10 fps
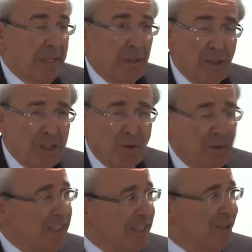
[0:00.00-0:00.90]
Not
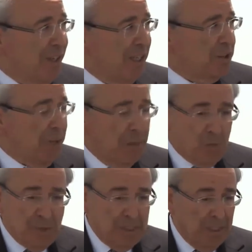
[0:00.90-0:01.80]
only legal hate crimes,
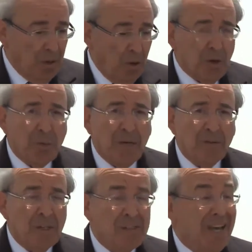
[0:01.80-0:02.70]
we see it all
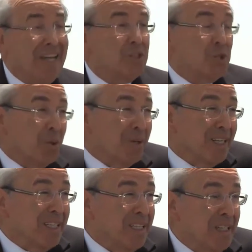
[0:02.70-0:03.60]
around us, and
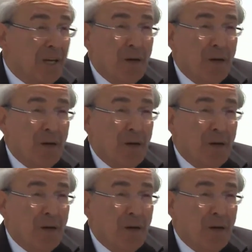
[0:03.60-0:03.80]
certainly